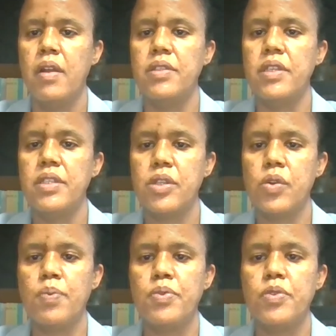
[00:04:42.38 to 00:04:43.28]
These
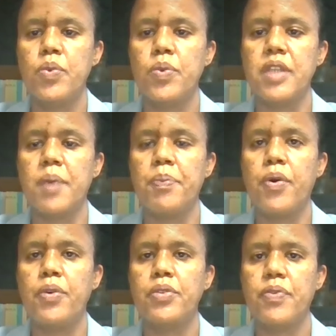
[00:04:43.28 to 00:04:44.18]
groups, with
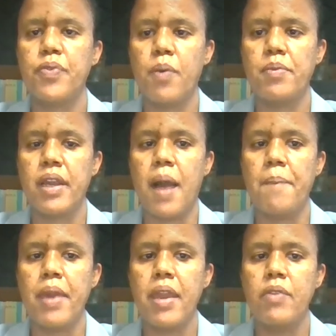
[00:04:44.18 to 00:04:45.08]
support from the
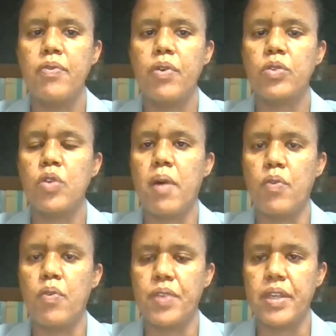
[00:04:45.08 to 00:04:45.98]
Campaign for
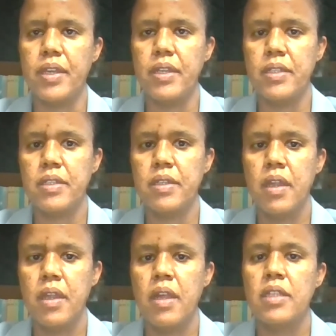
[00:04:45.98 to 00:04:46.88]
Tobacco-Free Kids,
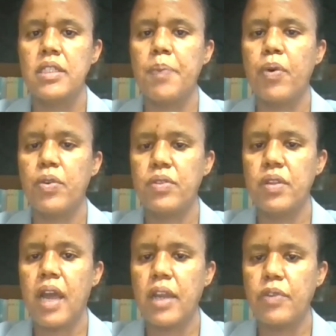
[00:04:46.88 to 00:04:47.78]

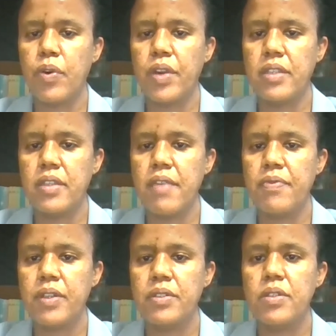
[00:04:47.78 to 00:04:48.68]
supported the advocacy
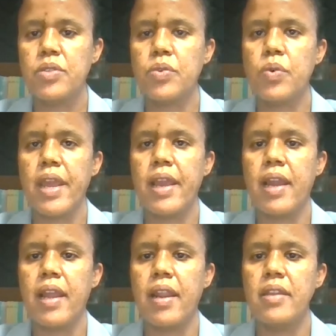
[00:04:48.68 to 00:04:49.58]
efforts through
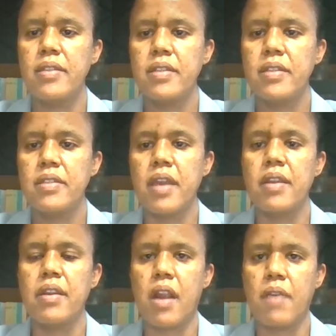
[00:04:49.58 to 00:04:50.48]
legal analysis
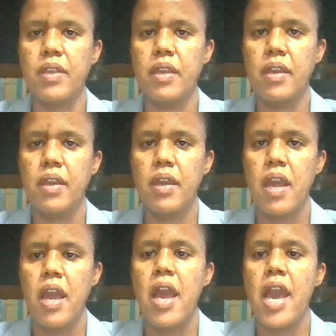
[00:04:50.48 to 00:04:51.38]
and drafting,
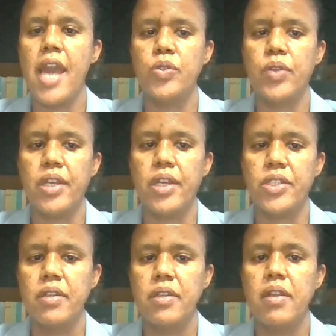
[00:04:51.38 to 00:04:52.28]

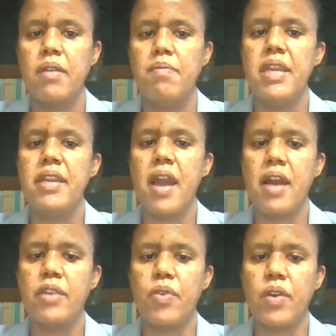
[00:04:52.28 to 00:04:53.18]
education, media
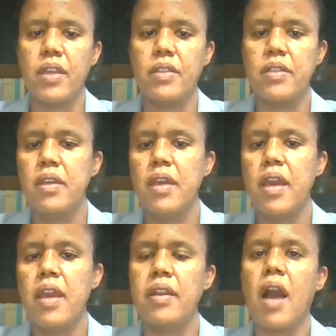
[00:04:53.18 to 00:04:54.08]
advocacy,
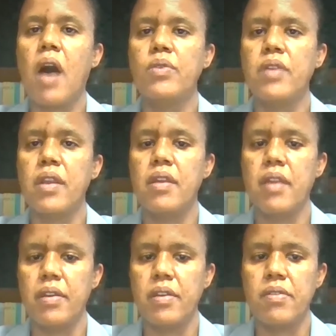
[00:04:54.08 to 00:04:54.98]
and countering
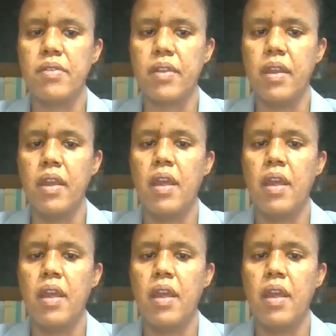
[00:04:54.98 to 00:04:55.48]
the industry.